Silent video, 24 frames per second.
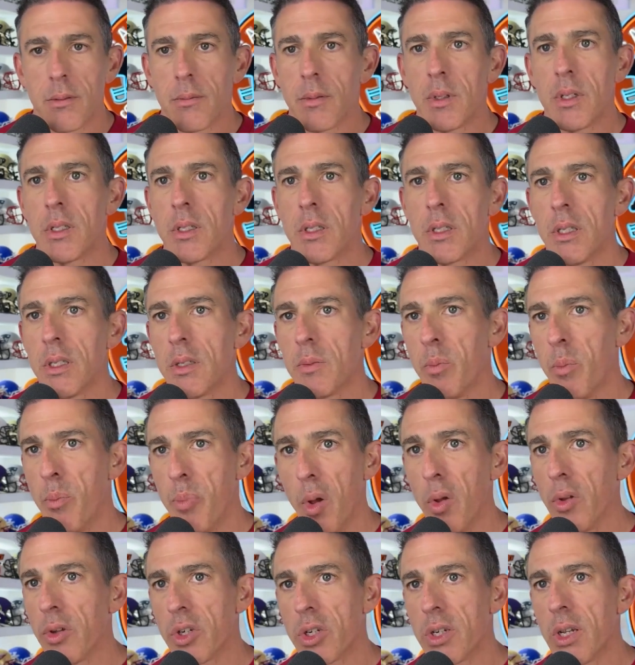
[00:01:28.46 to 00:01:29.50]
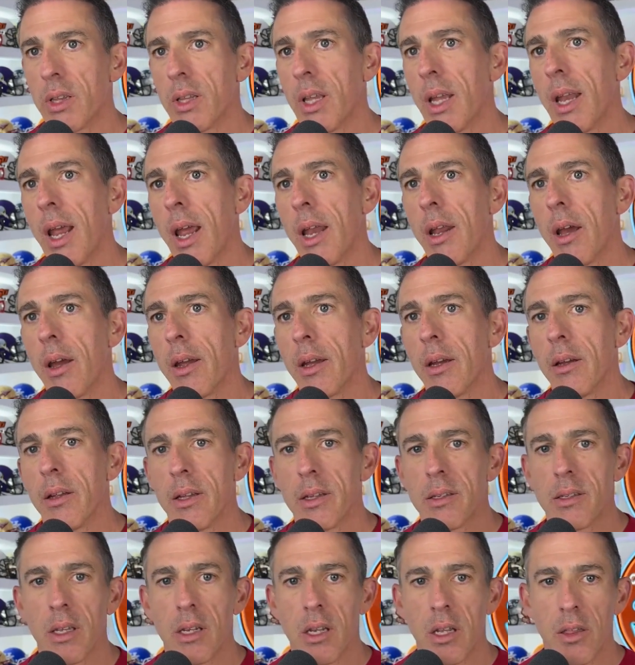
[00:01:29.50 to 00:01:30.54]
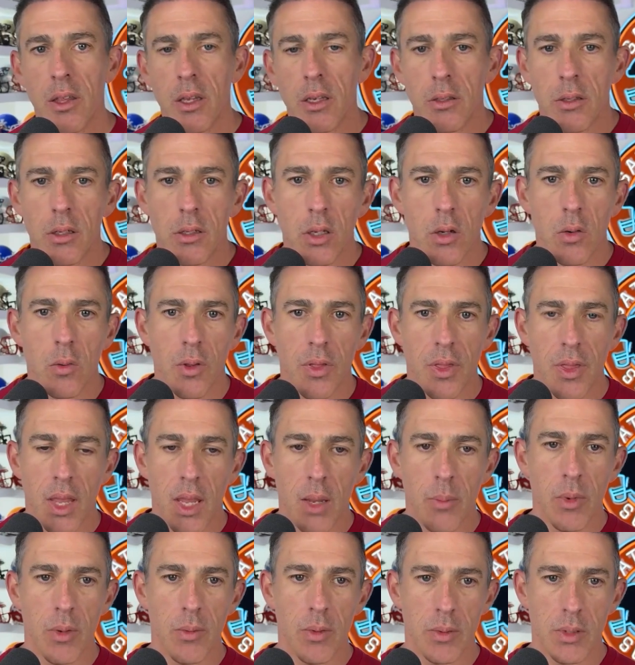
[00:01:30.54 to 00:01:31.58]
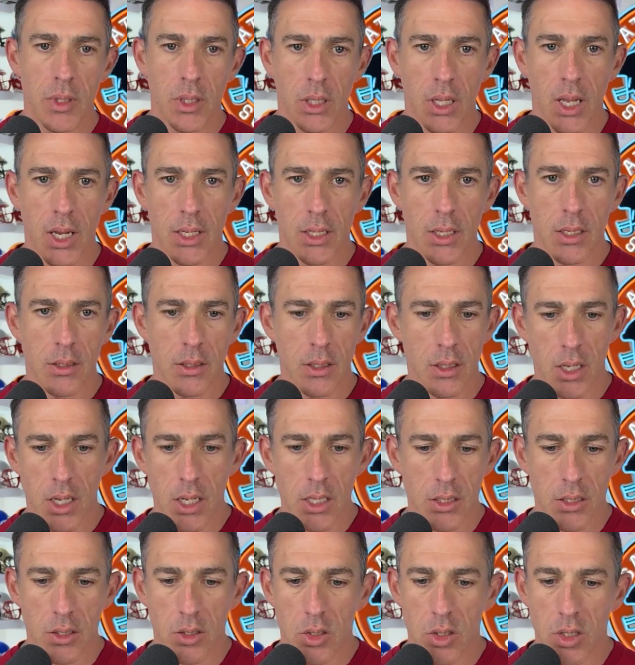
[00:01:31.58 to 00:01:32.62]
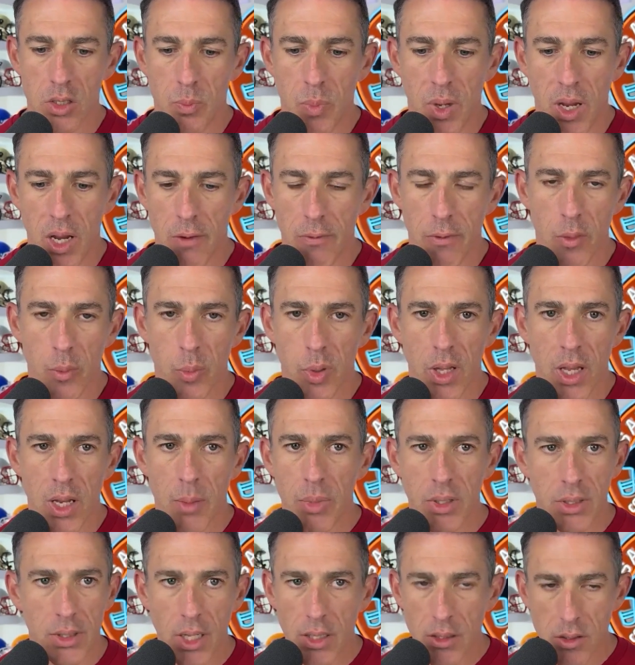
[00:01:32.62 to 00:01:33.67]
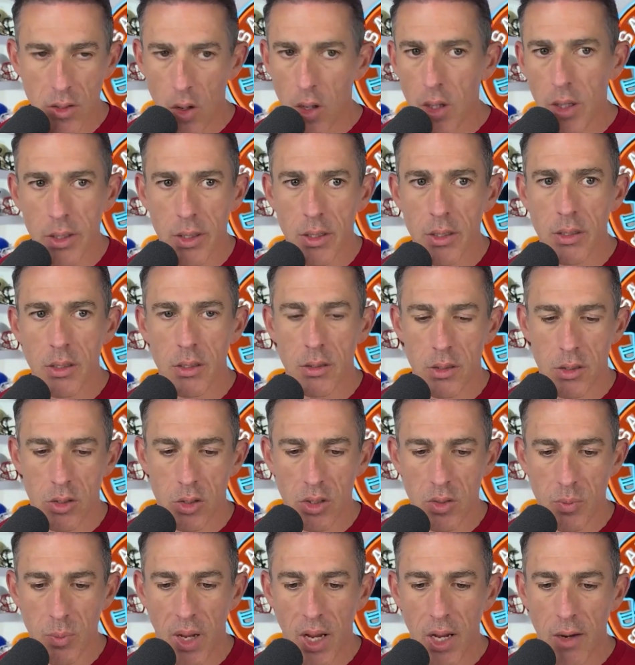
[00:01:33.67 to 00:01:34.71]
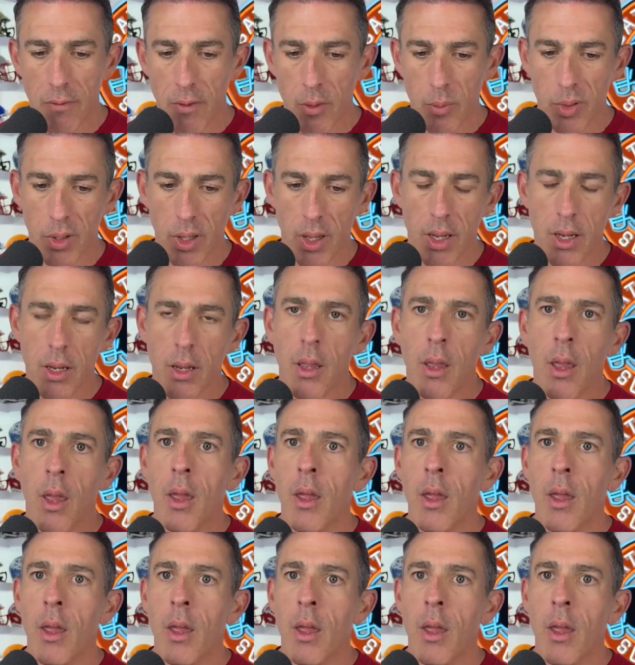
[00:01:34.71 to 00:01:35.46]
is this bullshit that NIL has anything to do with name, image, and likeness and isn't just pay for play, but that's all it is. It's just pay for play.